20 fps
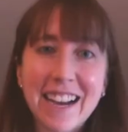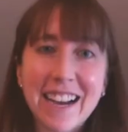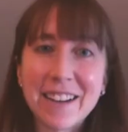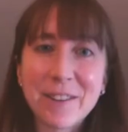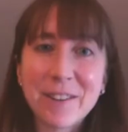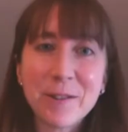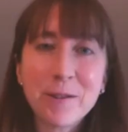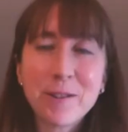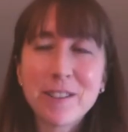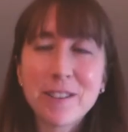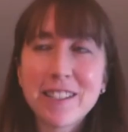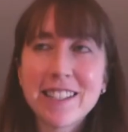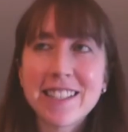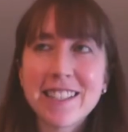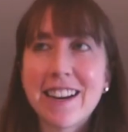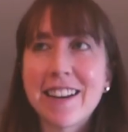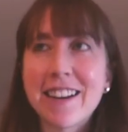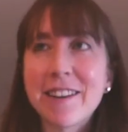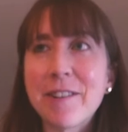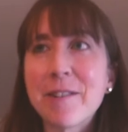Google does
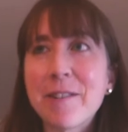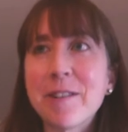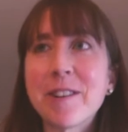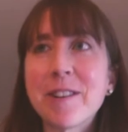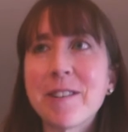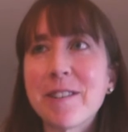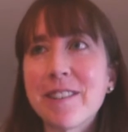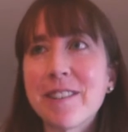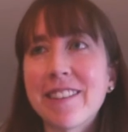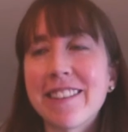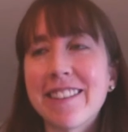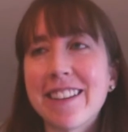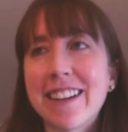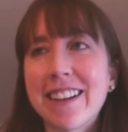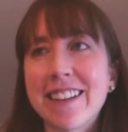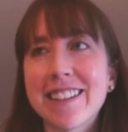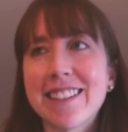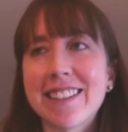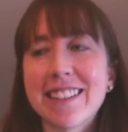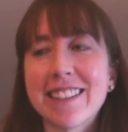not know you. And that
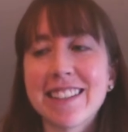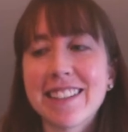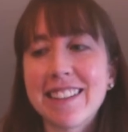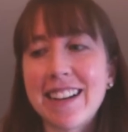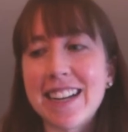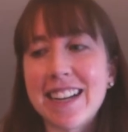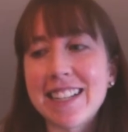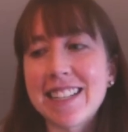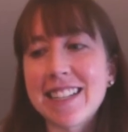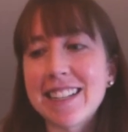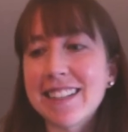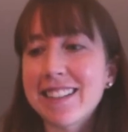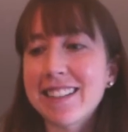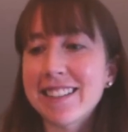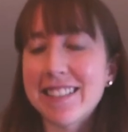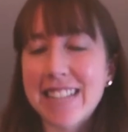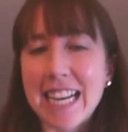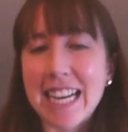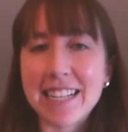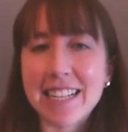is the
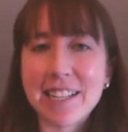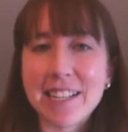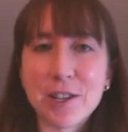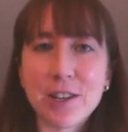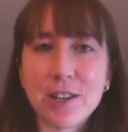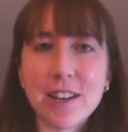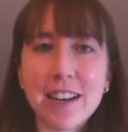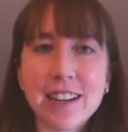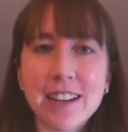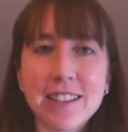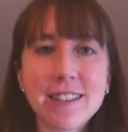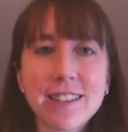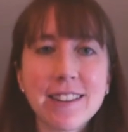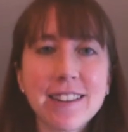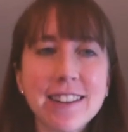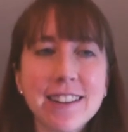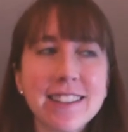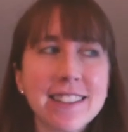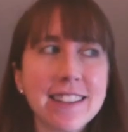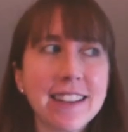classic dietitian answer
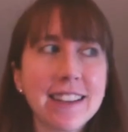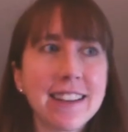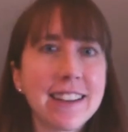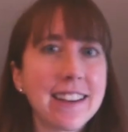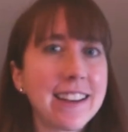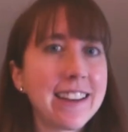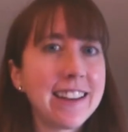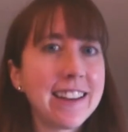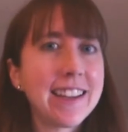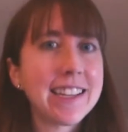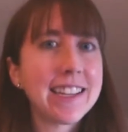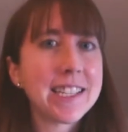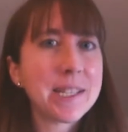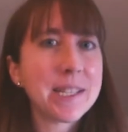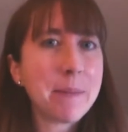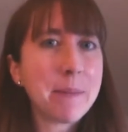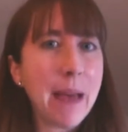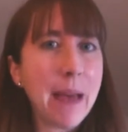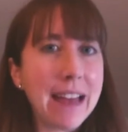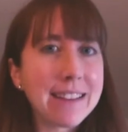is like, it
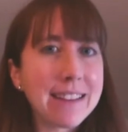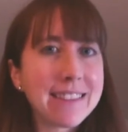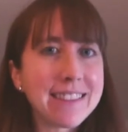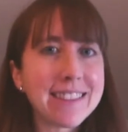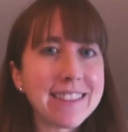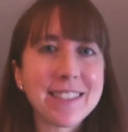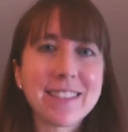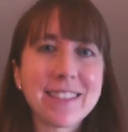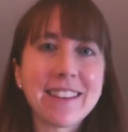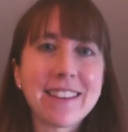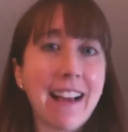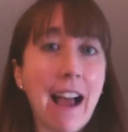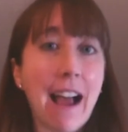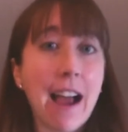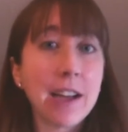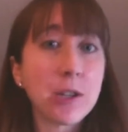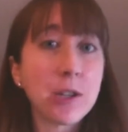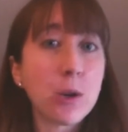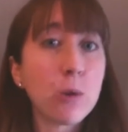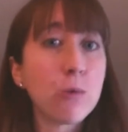depends. Like,
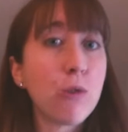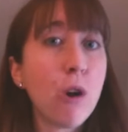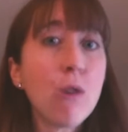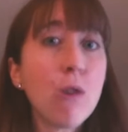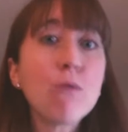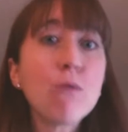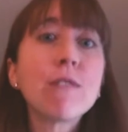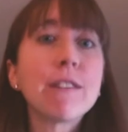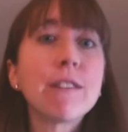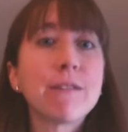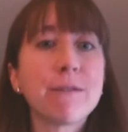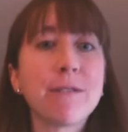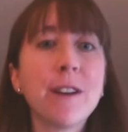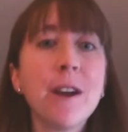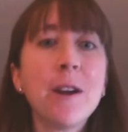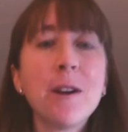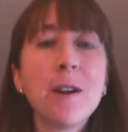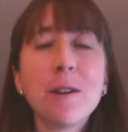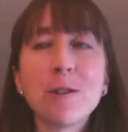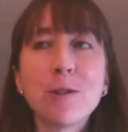I don't know if
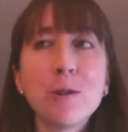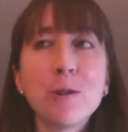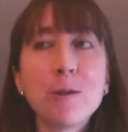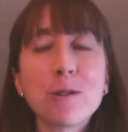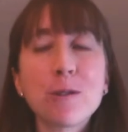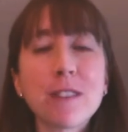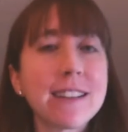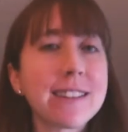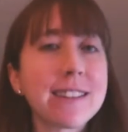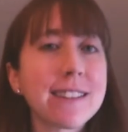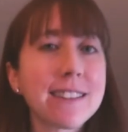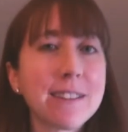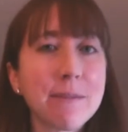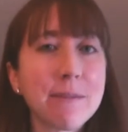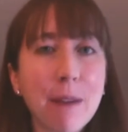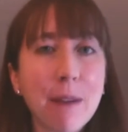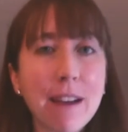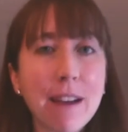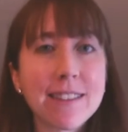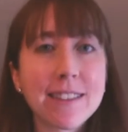2 slices
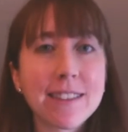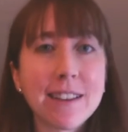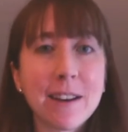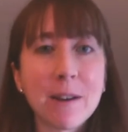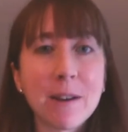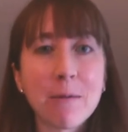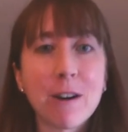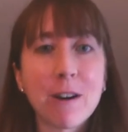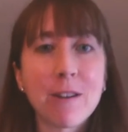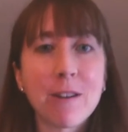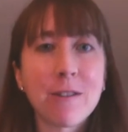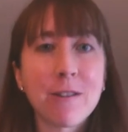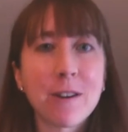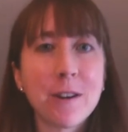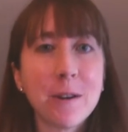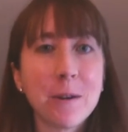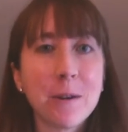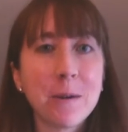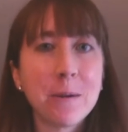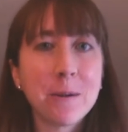of bread is going to work for
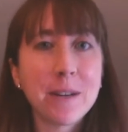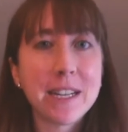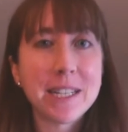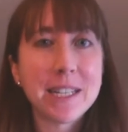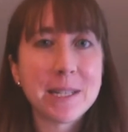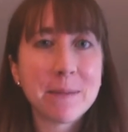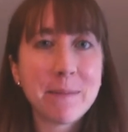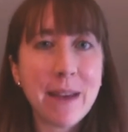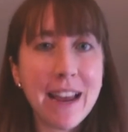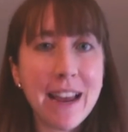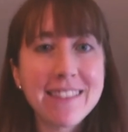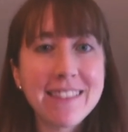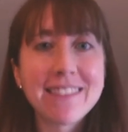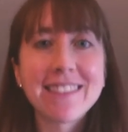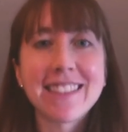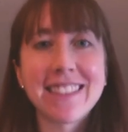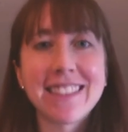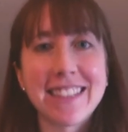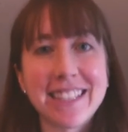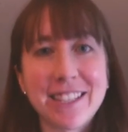you. It
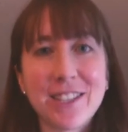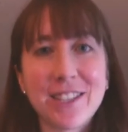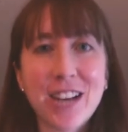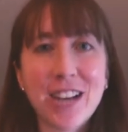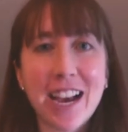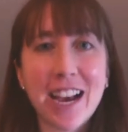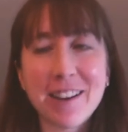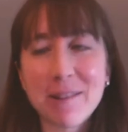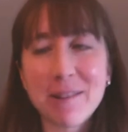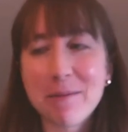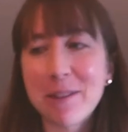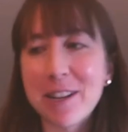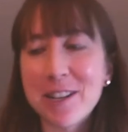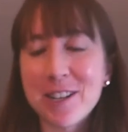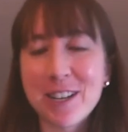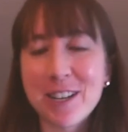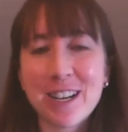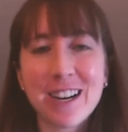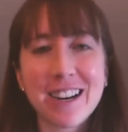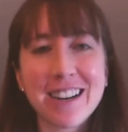depends. Let's check your blood
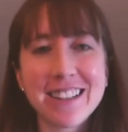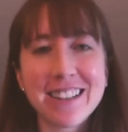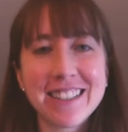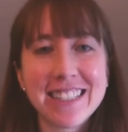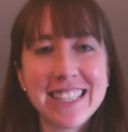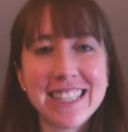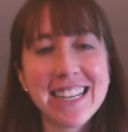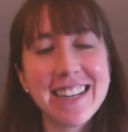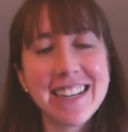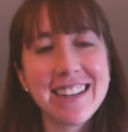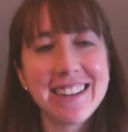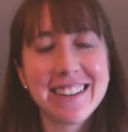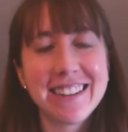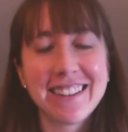sugar and see.